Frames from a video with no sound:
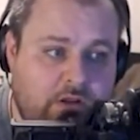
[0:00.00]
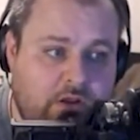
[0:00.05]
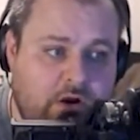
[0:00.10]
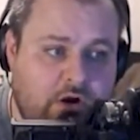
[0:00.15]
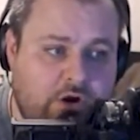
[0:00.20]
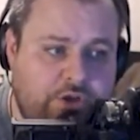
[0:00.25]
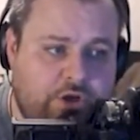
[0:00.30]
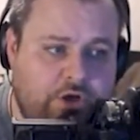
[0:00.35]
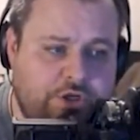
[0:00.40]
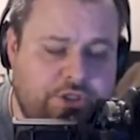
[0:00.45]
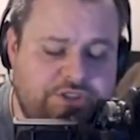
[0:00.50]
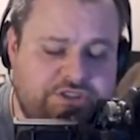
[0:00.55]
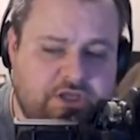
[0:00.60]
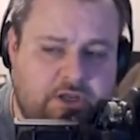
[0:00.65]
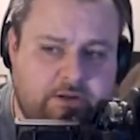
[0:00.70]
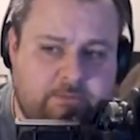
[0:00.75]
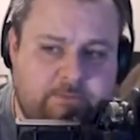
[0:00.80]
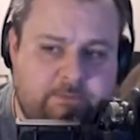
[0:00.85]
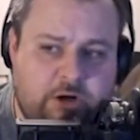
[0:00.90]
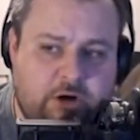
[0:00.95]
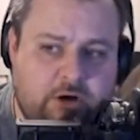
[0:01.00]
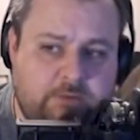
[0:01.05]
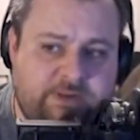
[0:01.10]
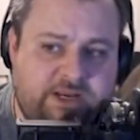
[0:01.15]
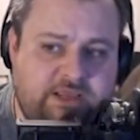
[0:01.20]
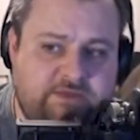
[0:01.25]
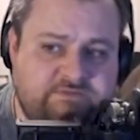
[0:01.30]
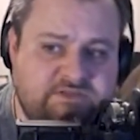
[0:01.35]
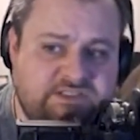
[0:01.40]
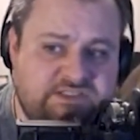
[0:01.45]
Are you talking about
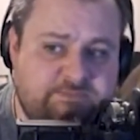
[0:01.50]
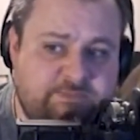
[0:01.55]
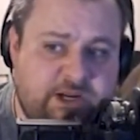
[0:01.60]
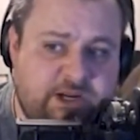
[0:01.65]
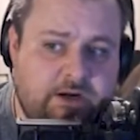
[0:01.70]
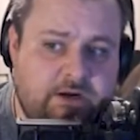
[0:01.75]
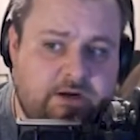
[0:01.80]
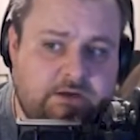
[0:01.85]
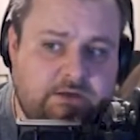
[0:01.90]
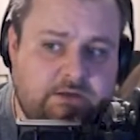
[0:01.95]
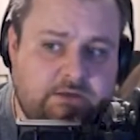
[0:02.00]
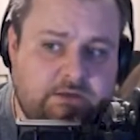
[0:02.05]
Harmony of Despair?